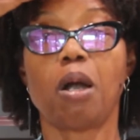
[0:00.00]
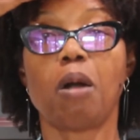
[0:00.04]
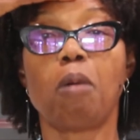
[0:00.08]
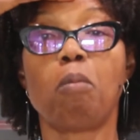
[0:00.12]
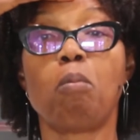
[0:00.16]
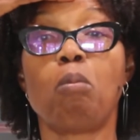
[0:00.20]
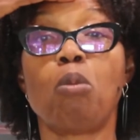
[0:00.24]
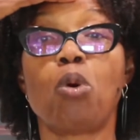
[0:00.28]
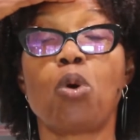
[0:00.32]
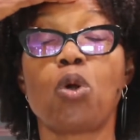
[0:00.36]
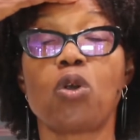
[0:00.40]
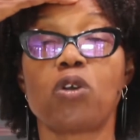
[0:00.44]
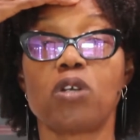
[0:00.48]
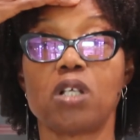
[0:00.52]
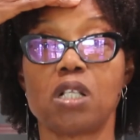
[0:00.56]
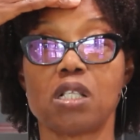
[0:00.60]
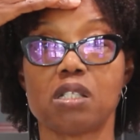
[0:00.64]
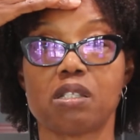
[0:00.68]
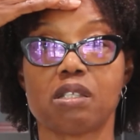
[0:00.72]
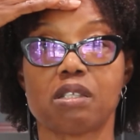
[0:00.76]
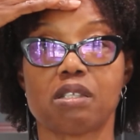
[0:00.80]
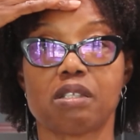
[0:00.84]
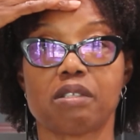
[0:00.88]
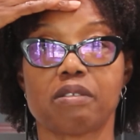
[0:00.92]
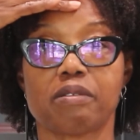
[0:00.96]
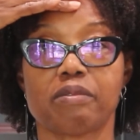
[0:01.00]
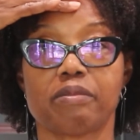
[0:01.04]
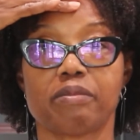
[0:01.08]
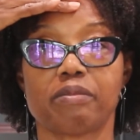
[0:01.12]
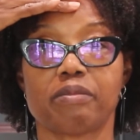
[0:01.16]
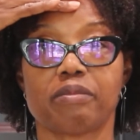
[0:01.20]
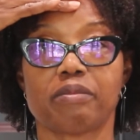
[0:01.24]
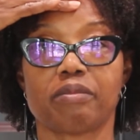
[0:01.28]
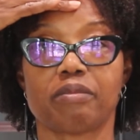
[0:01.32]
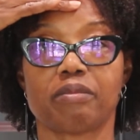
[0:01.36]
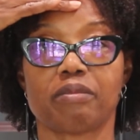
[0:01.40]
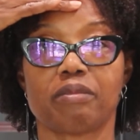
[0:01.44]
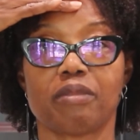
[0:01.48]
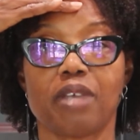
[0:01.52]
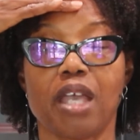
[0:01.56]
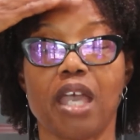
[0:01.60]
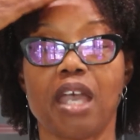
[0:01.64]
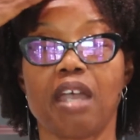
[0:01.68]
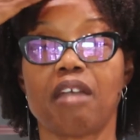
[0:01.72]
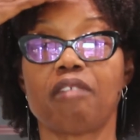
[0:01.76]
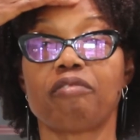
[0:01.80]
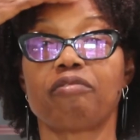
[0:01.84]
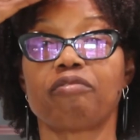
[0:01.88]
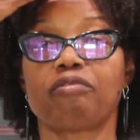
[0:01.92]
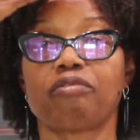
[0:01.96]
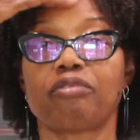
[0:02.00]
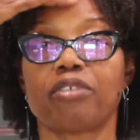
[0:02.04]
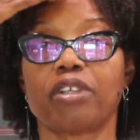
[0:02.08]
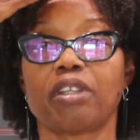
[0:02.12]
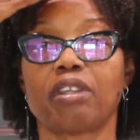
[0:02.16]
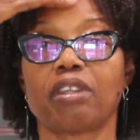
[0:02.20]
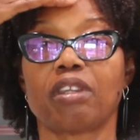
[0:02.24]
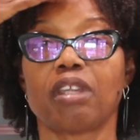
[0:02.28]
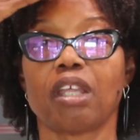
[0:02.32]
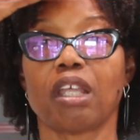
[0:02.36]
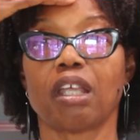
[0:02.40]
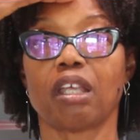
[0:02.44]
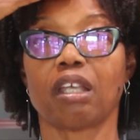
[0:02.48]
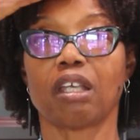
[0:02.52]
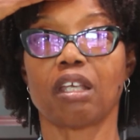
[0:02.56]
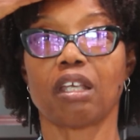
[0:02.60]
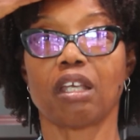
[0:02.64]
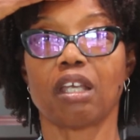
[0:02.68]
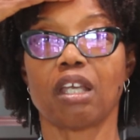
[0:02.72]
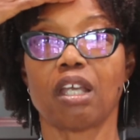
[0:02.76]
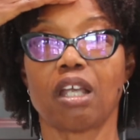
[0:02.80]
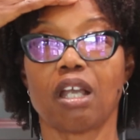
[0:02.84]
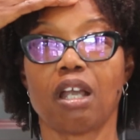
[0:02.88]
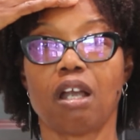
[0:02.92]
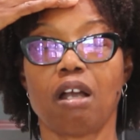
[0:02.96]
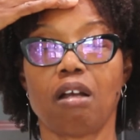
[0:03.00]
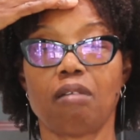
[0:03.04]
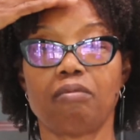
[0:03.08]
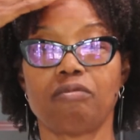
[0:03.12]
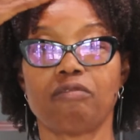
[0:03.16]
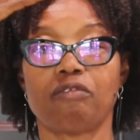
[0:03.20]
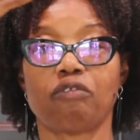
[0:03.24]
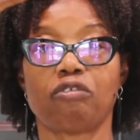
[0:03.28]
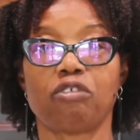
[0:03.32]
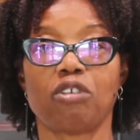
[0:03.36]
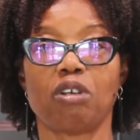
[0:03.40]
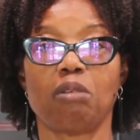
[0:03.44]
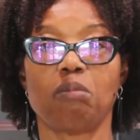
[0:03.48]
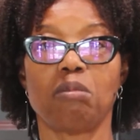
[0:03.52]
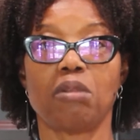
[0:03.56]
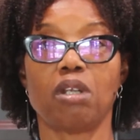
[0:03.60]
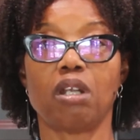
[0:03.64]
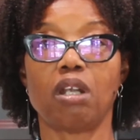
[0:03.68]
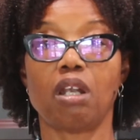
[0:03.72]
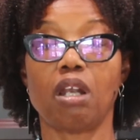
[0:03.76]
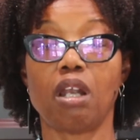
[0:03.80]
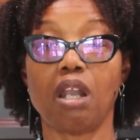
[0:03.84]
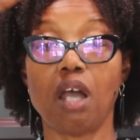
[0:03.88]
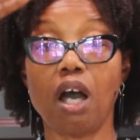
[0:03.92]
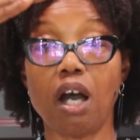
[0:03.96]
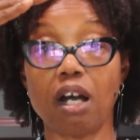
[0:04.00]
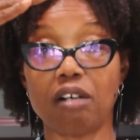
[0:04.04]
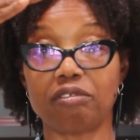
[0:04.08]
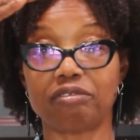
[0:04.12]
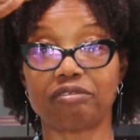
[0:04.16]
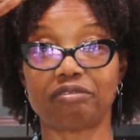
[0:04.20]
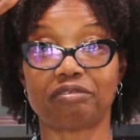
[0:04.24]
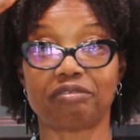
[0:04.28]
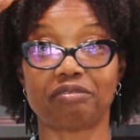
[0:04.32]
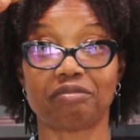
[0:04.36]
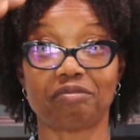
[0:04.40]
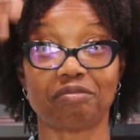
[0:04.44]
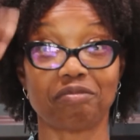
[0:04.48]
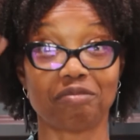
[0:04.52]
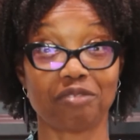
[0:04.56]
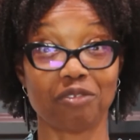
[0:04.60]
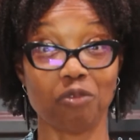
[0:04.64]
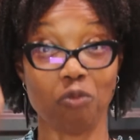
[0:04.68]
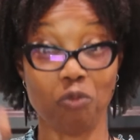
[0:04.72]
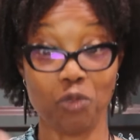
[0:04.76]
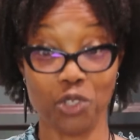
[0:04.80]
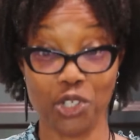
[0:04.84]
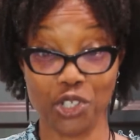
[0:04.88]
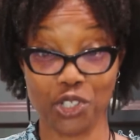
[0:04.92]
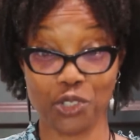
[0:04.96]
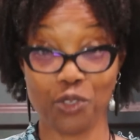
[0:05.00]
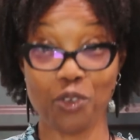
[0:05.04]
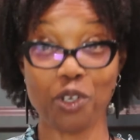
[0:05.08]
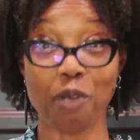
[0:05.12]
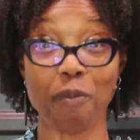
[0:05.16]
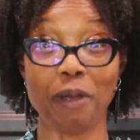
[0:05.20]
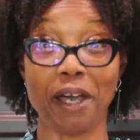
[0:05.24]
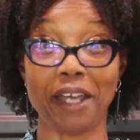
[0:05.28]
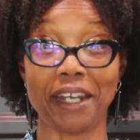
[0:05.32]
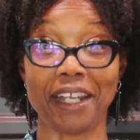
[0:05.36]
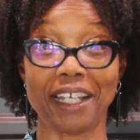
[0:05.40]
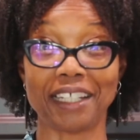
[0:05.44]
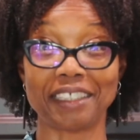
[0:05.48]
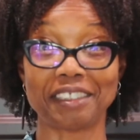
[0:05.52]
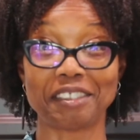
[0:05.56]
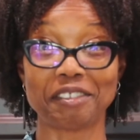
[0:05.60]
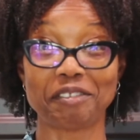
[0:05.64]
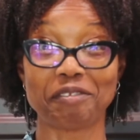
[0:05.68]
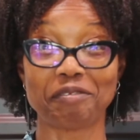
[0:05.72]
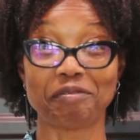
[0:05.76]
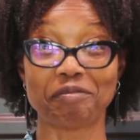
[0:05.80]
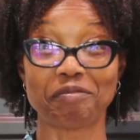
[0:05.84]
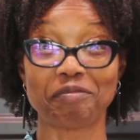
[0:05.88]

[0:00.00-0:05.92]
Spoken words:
Morals. Everything comes from love. We just talked about that.